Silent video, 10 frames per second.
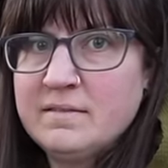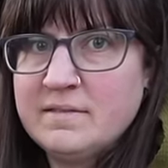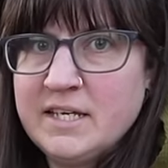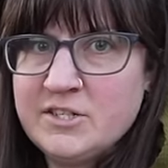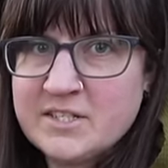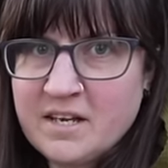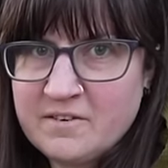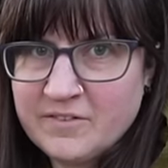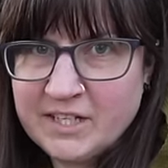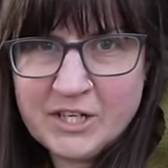they just kind
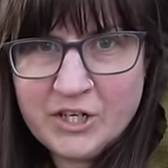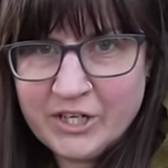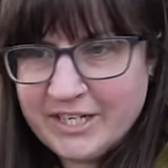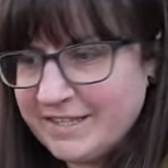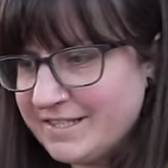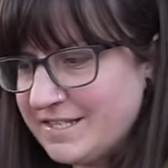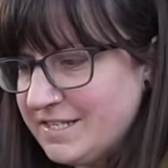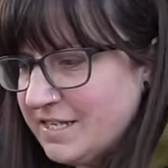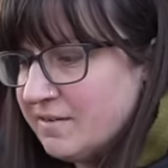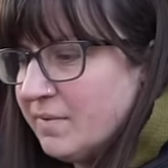of like cook in the
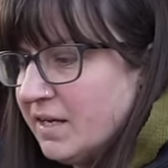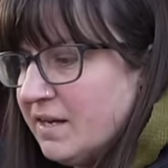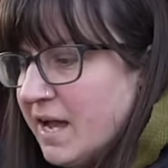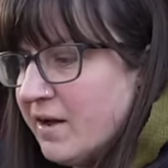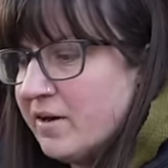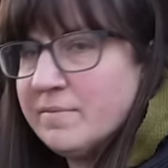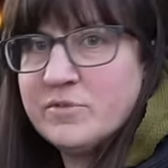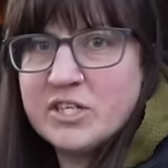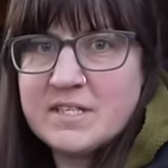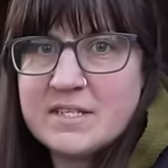steam and now I'm
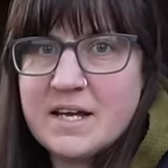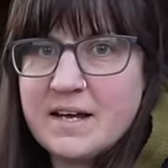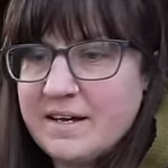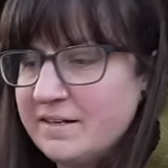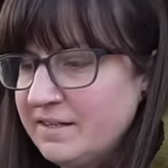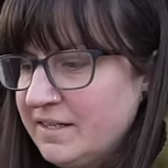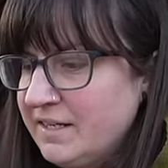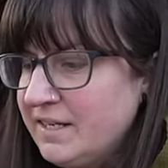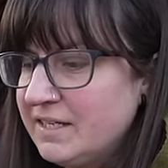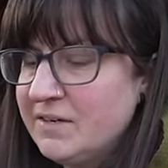just uh,
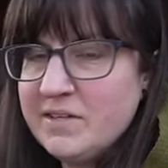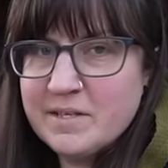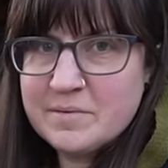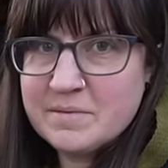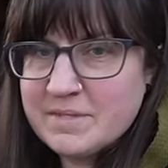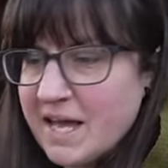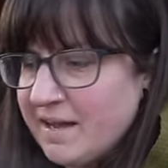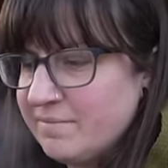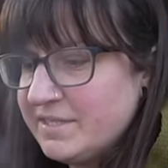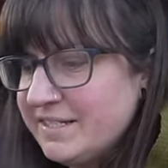giving them some
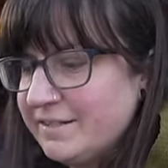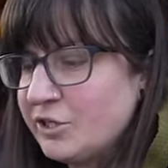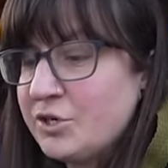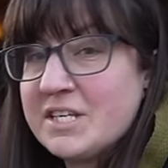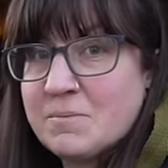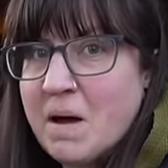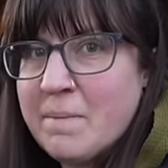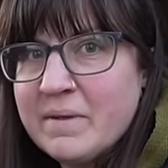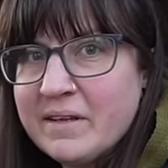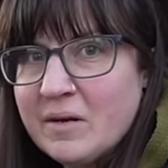time to crisp
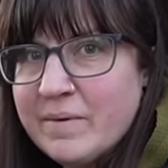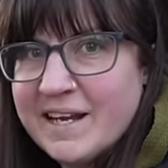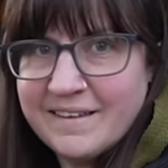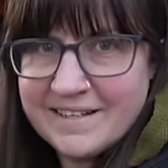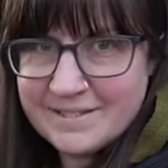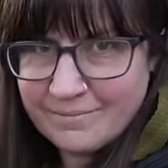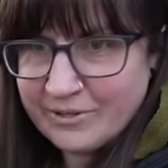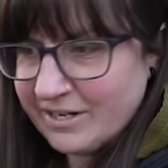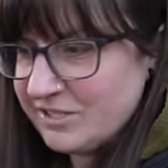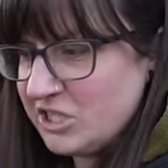up a little bit. I like some
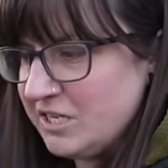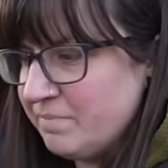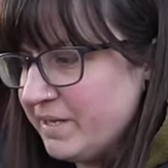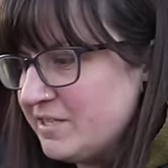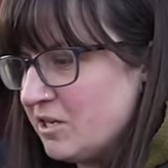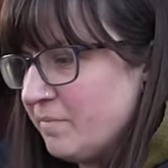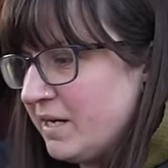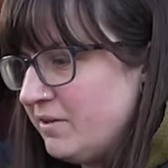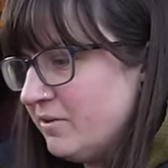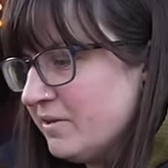crunchy bits on
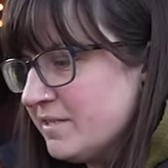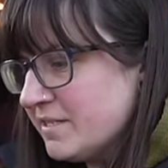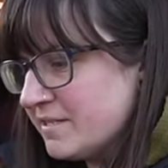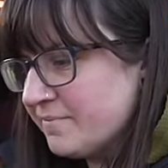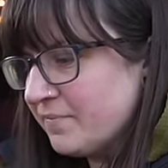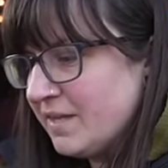my noodles.